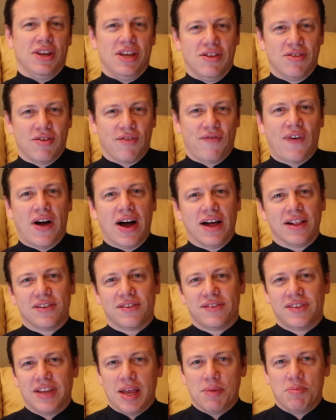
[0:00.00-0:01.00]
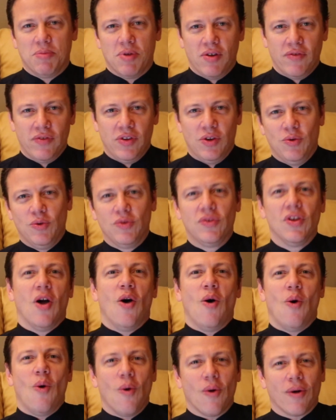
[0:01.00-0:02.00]
either file a statement of use
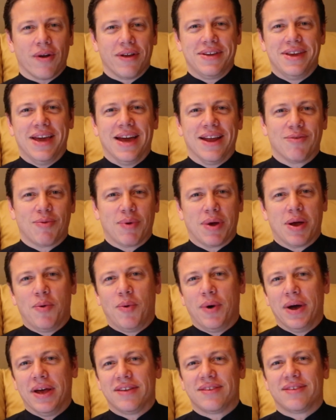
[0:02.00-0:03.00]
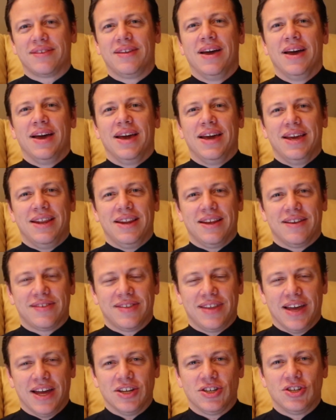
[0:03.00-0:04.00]
or again request an
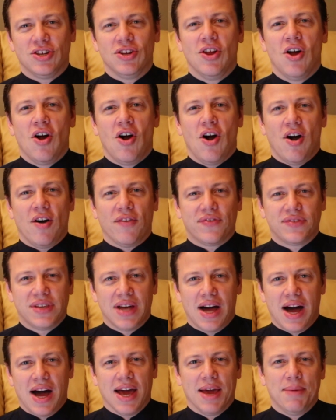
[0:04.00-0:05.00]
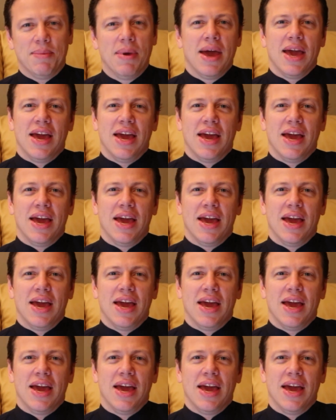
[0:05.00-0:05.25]
extension of time,